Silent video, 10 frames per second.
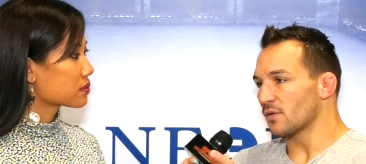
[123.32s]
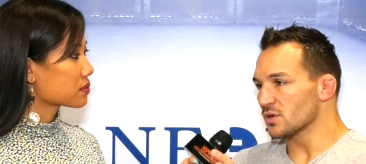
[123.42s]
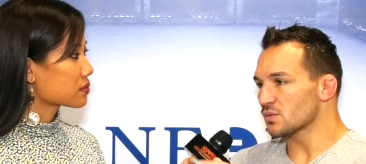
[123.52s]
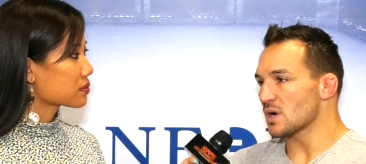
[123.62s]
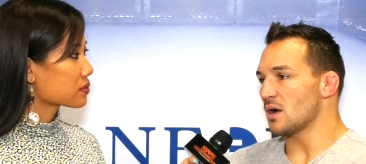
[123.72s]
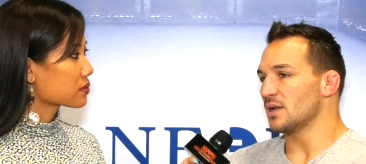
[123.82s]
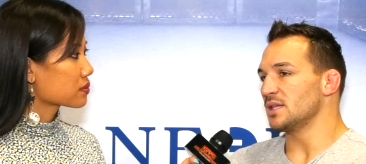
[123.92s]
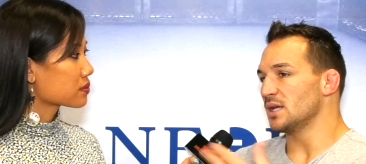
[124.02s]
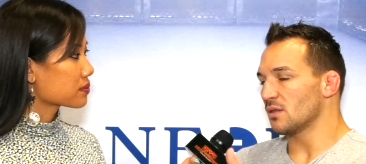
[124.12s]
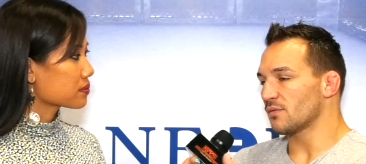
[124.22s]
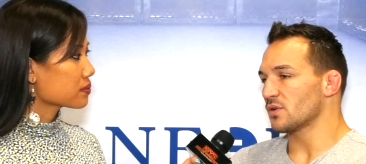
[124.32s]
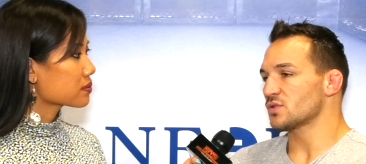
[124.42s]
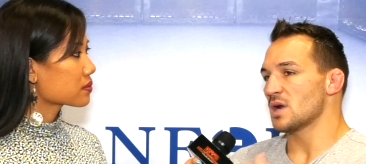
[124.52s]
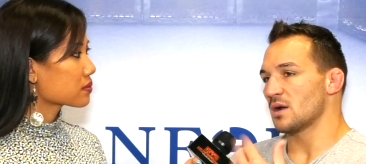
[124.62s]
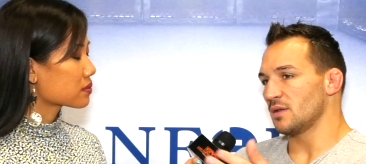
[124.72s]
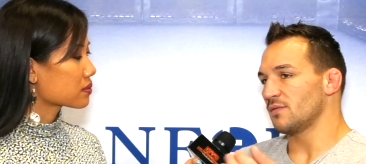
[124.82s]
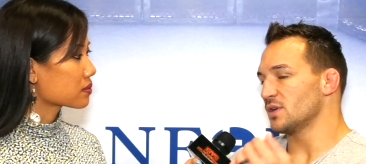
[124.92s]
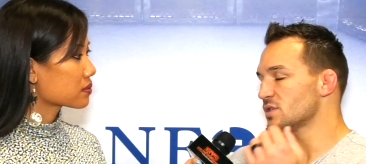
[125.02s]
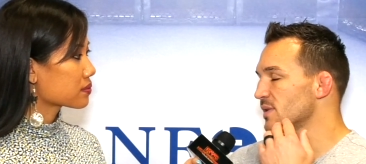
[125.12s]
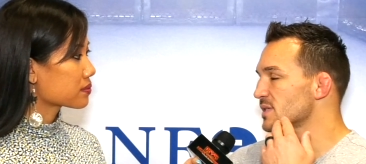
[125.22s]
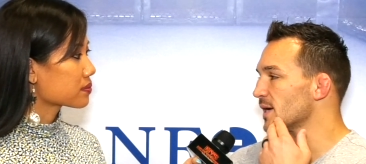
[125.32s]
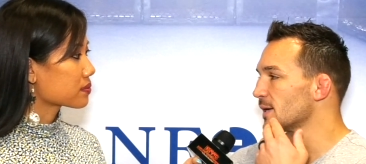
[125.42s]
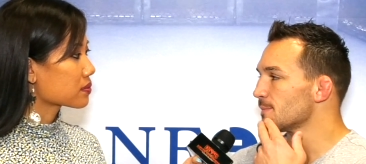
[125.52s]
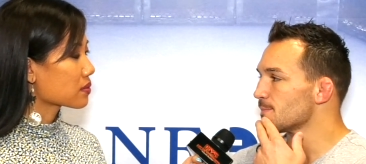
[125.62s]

Speaker 1: first round, at the end of the first round, and then finish him in the second.